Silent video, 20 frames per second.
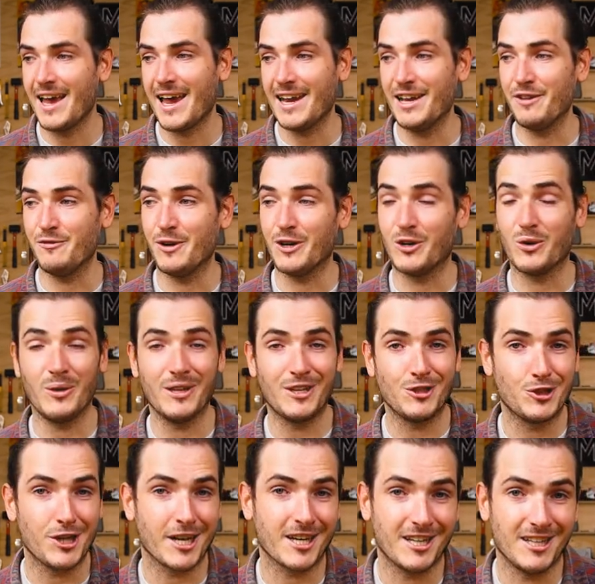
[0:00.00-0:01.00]
And if we're
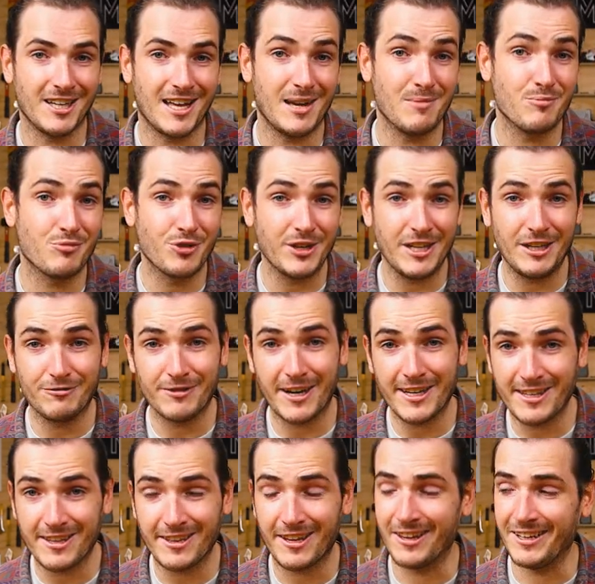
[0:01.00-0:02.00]
calling check alarm pretty
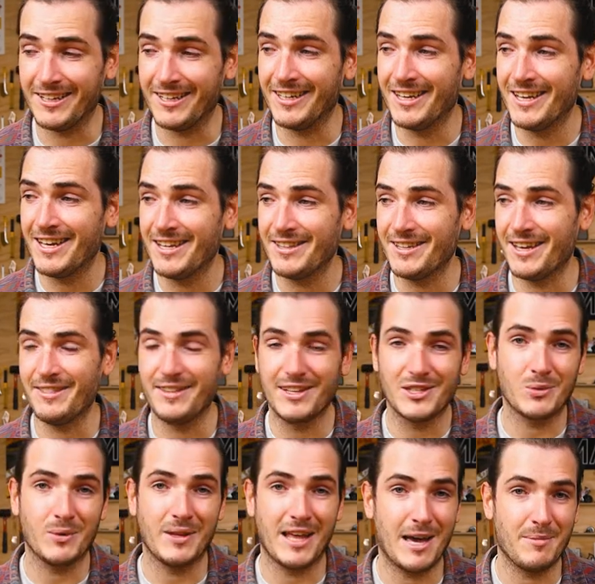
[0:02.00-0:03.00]
regularly, then
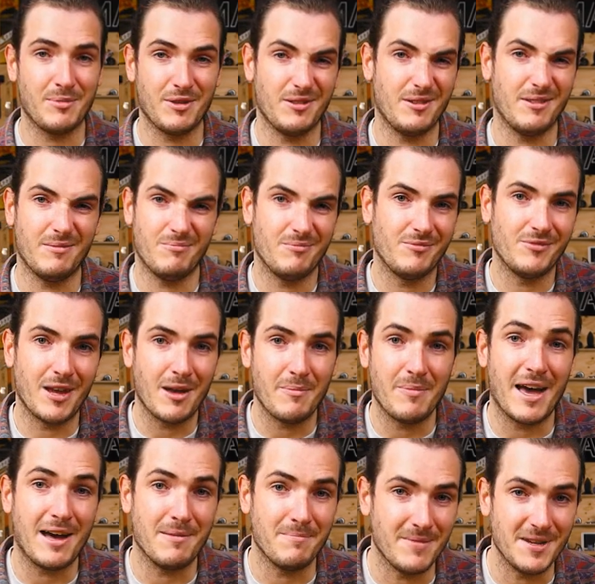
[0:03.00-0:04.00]
this will happen
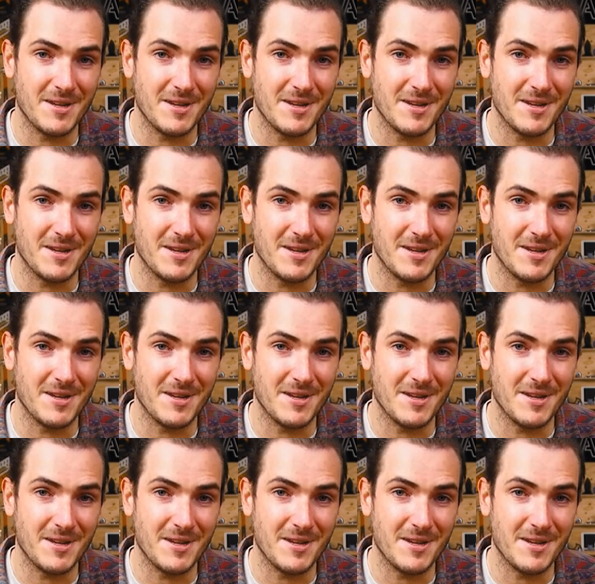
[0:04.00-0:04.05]
about